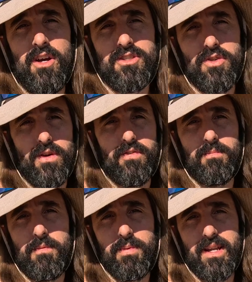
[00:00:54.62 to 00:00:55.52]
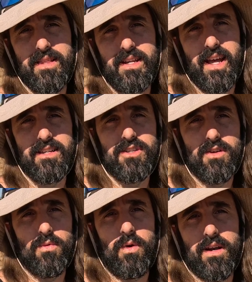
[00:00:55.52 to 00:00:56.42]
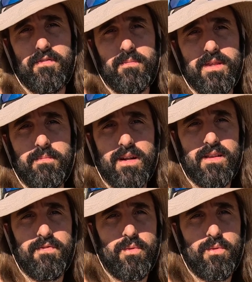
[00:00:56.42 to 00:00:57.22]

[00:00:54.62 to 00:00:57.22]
2 of them have been in the desert, 1 of them in the middle of the